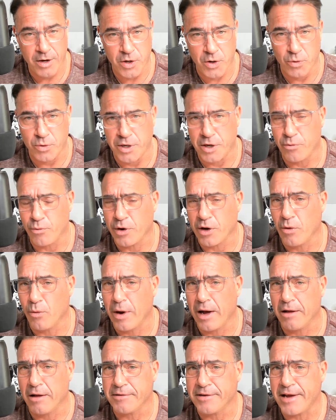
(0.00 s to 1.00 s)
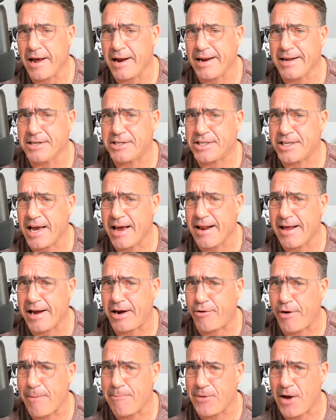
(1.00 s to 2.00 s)
You did real well. Yeah, I didn't see any
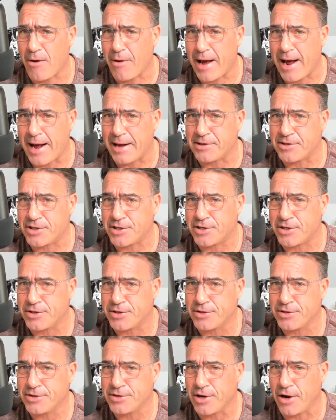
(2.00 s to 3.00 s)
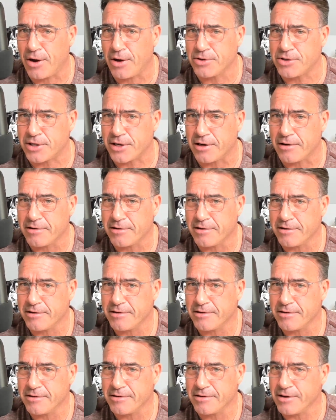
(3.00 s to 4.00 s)
crypto ads. Told you.
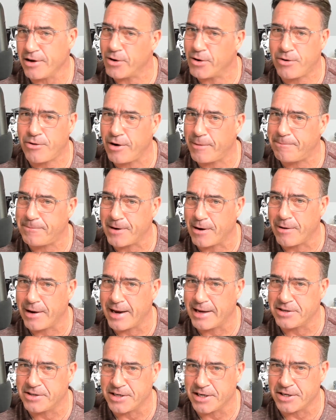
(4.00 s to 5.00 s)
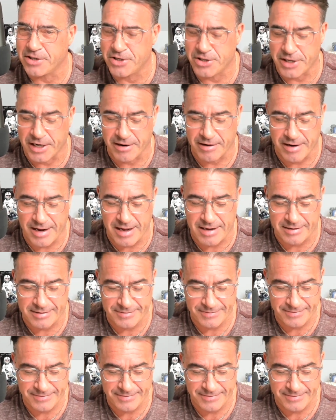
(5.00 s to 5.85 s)
No crypto ads this year, huh?